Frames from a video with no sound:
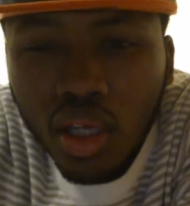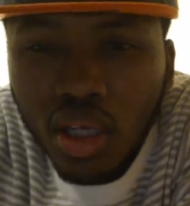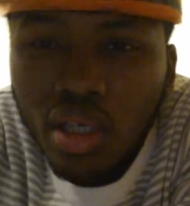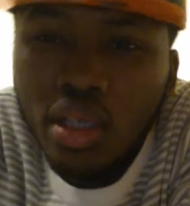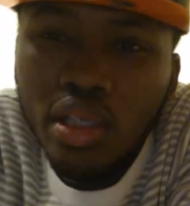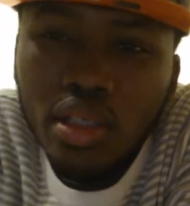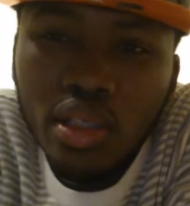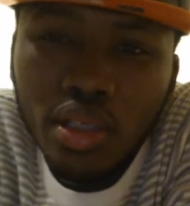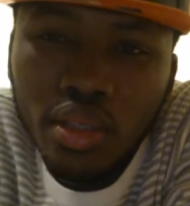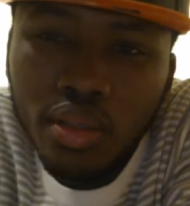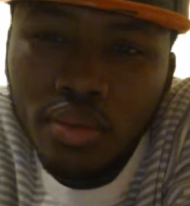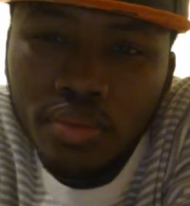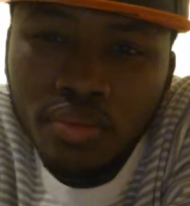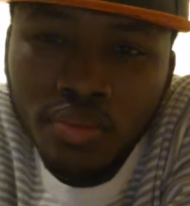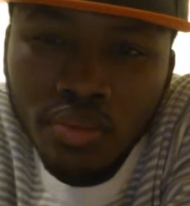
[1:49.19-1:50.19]
and
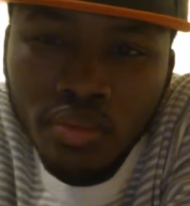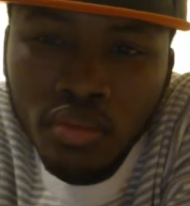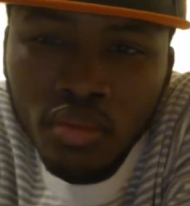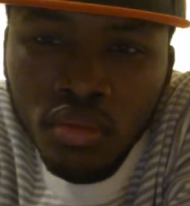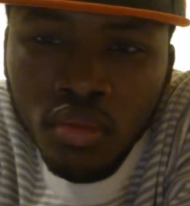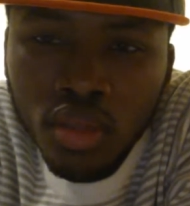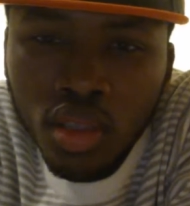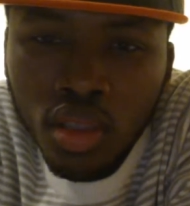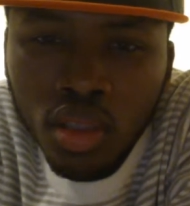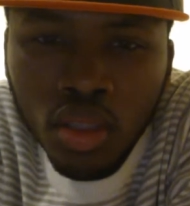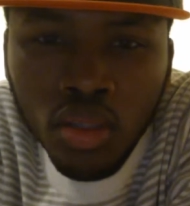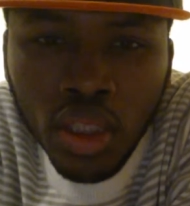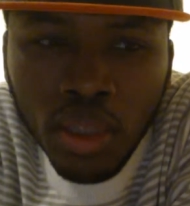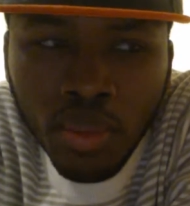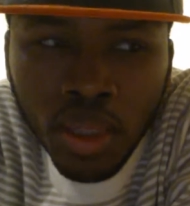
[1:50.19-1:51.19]

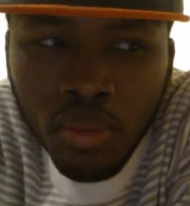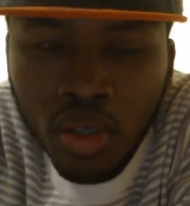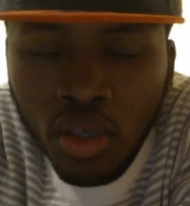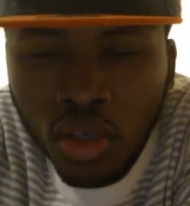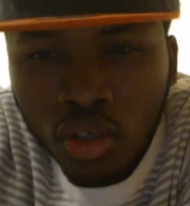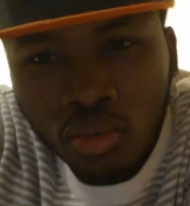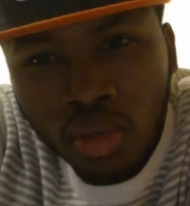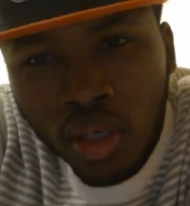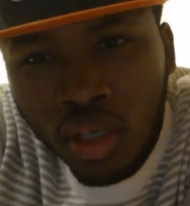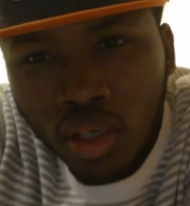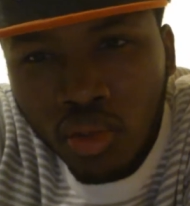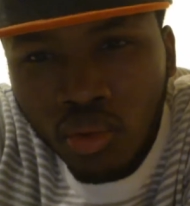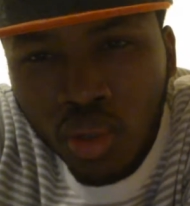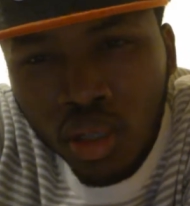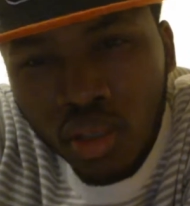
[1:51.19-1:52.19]
that might be all you bring
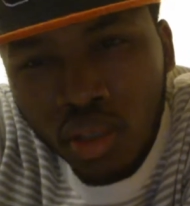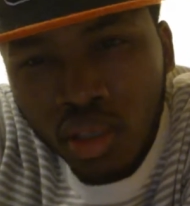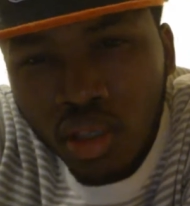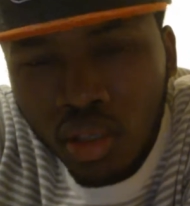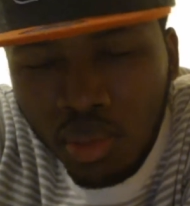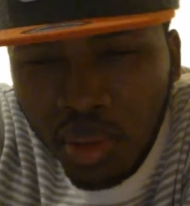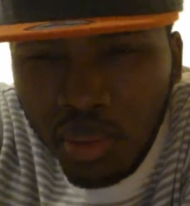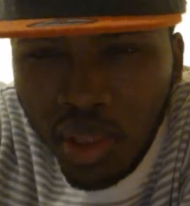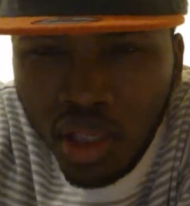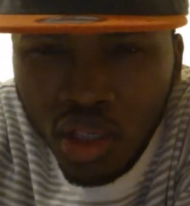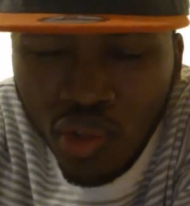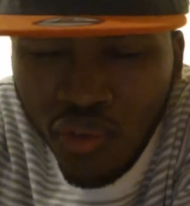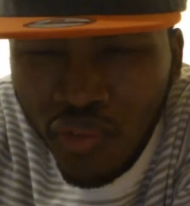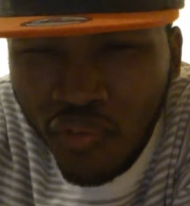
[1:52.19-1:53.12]
in. Well, you're gonna be making over